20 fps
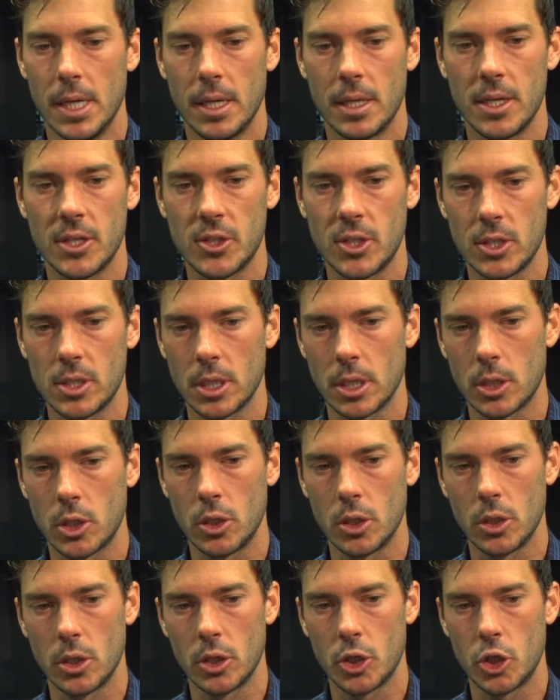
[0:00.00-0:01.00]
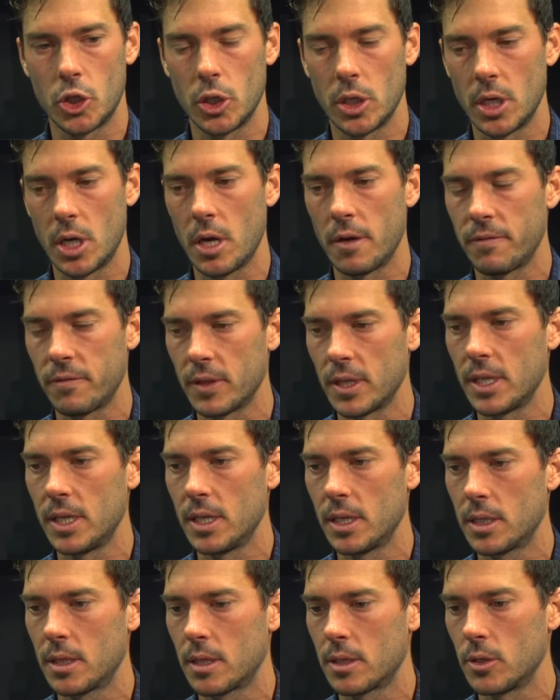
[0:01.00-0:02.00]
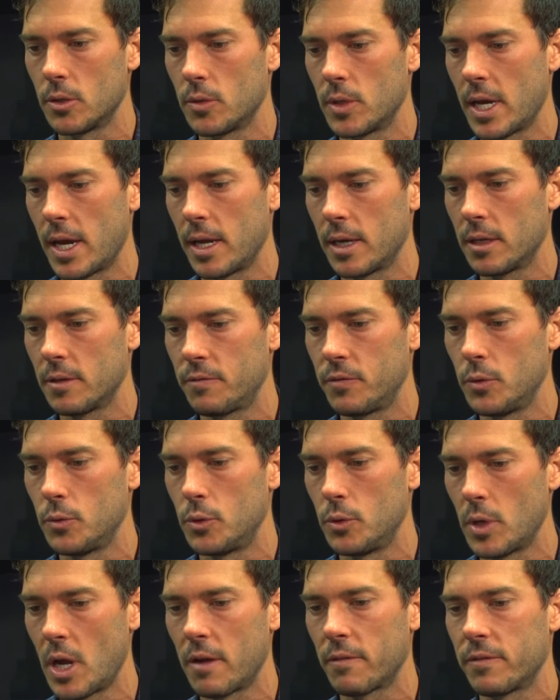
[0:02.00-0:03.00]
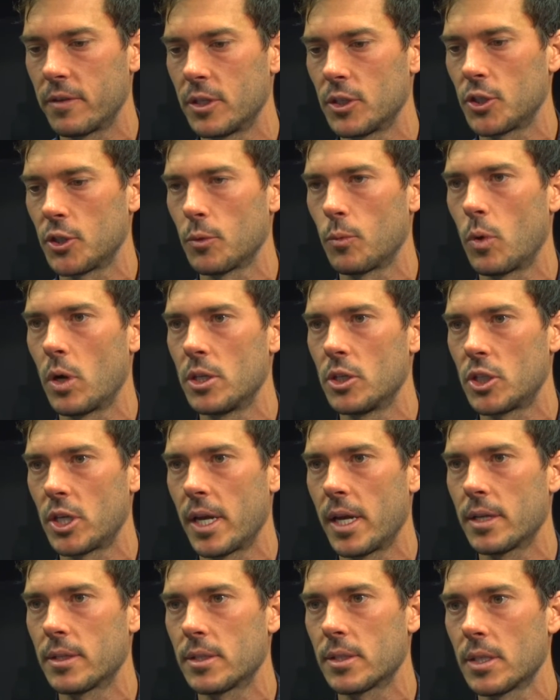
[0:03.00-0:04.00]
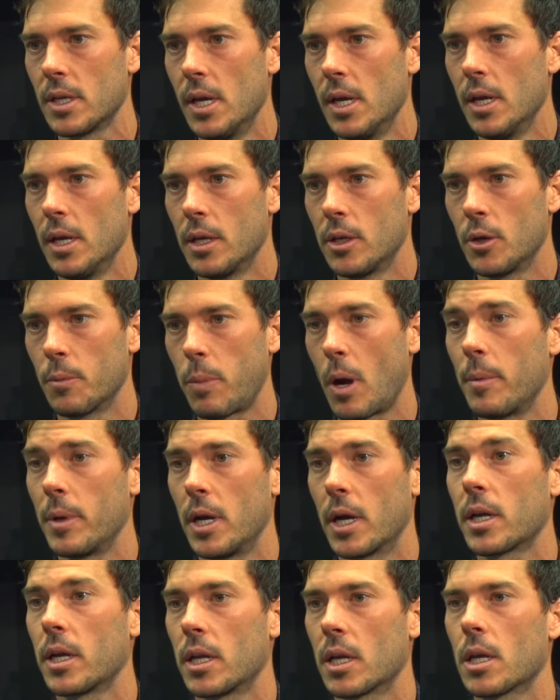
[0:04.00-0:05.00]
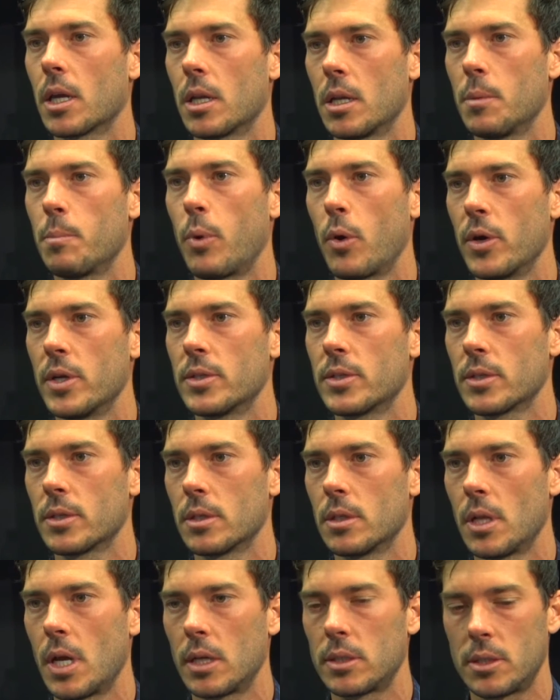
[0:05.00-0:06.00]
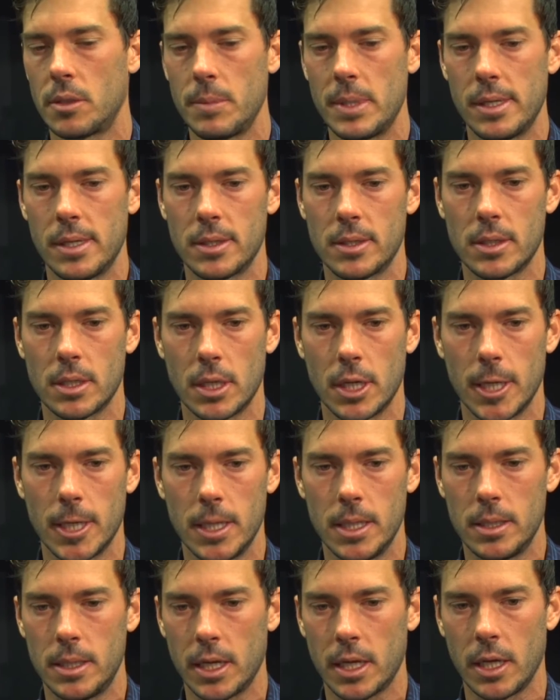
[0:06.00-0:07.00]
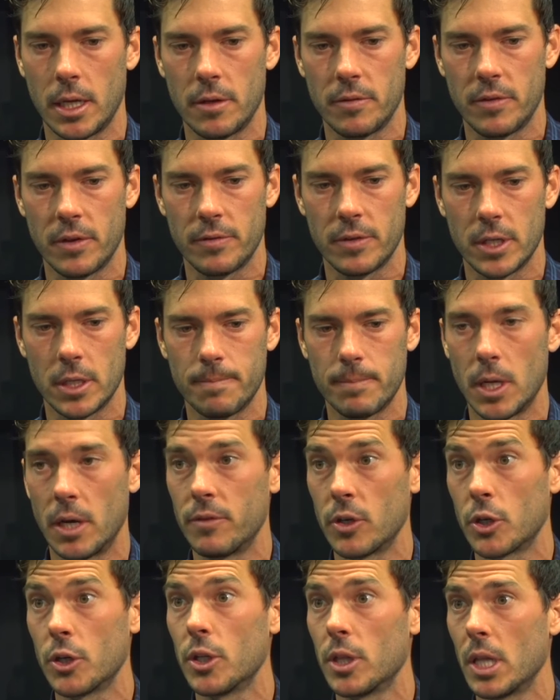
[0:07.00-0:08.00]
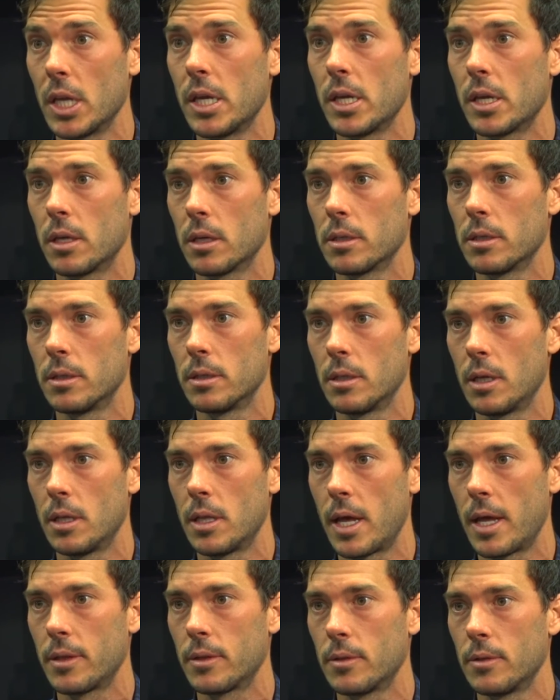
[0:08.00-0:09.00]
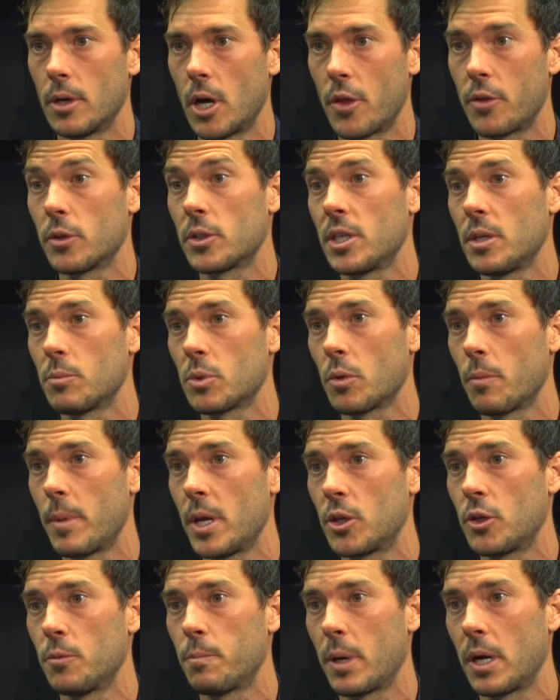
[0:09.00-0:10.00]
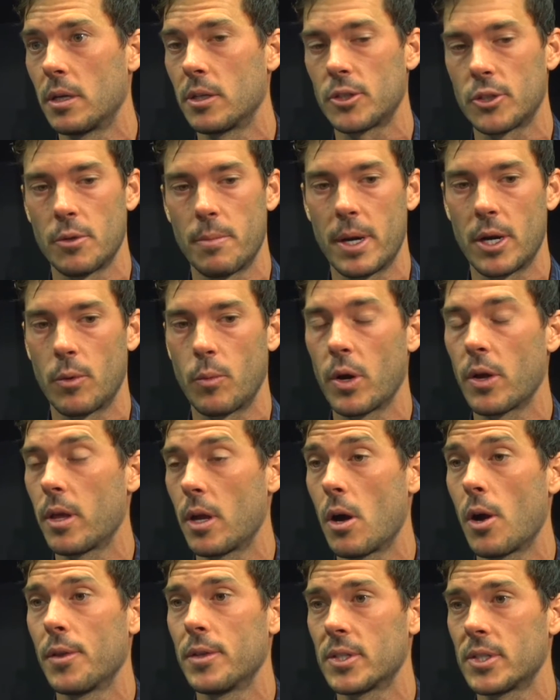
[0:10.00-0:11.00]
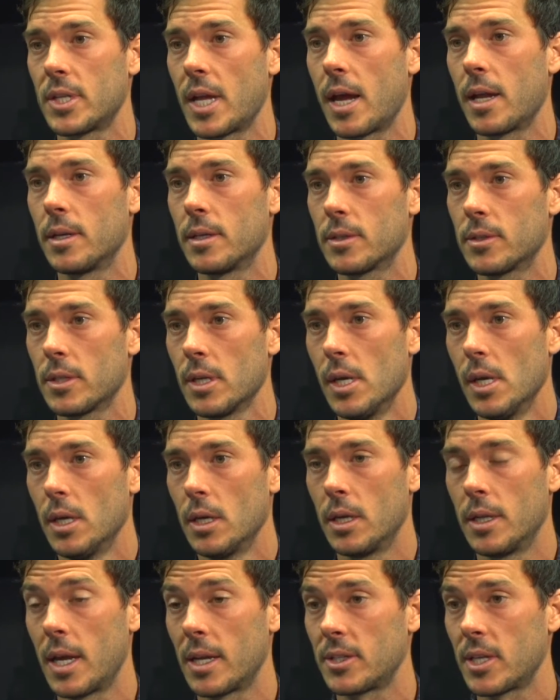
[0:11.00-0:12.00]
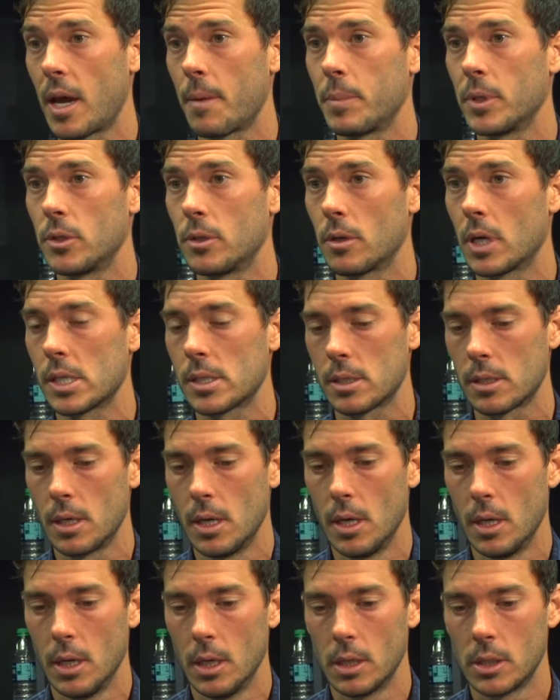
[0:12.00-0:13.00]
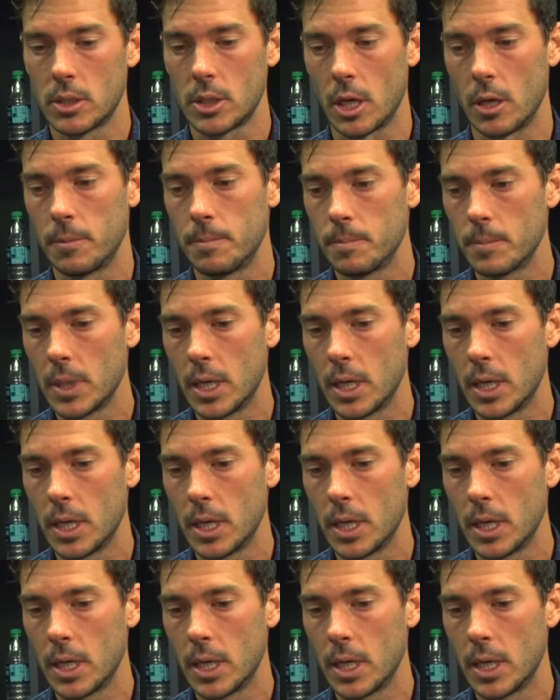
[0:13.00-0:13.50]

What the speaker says: This is a good enough league so that if you do not finish your one chance, you're probably not going to get any points, and that to me is indicative of a good league, and that other teams will make you punish no matter where they are in the standings, and that's happened to us. So